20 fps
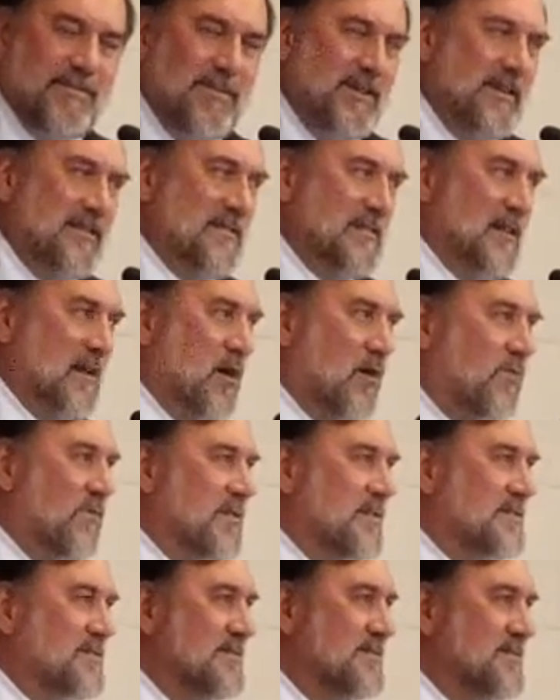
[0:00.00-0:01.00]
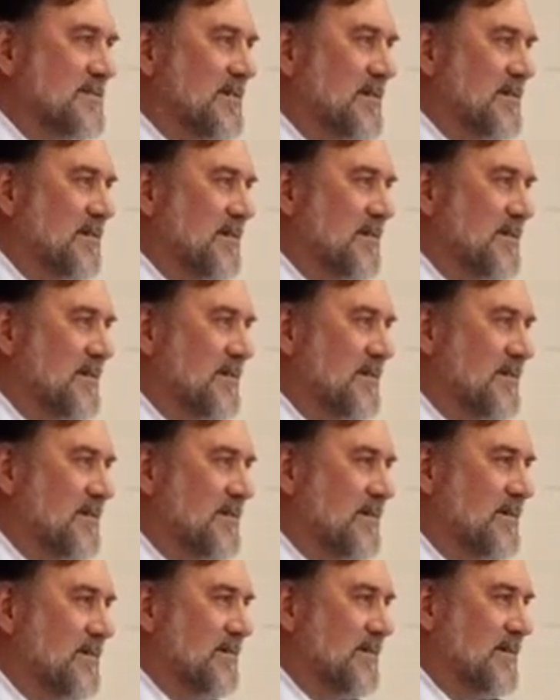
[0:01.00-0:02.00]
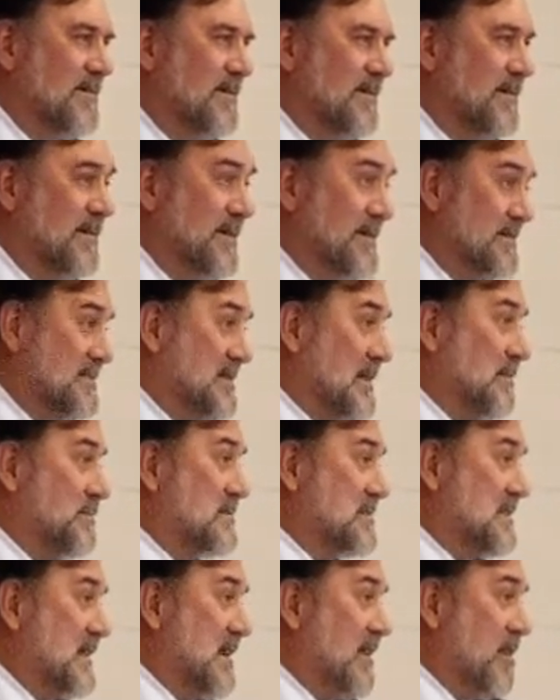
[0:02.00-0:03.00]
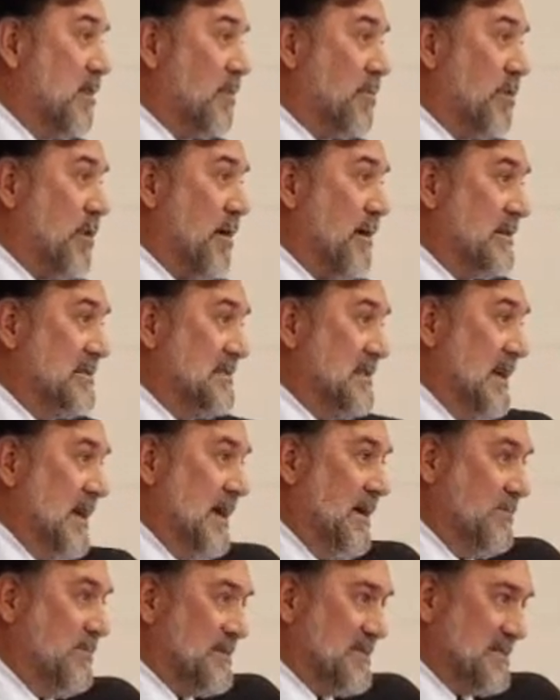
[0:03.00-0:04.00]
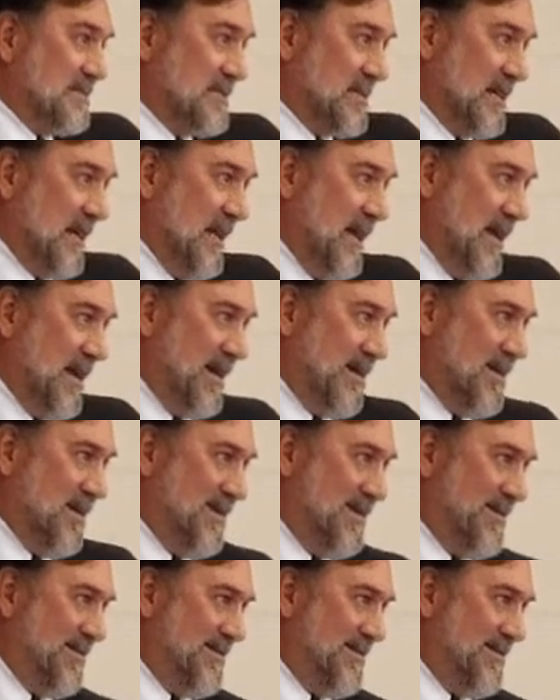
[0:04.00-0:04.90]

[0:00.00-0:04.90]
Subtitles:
Is it Elvis? Some say LeBron James is the king.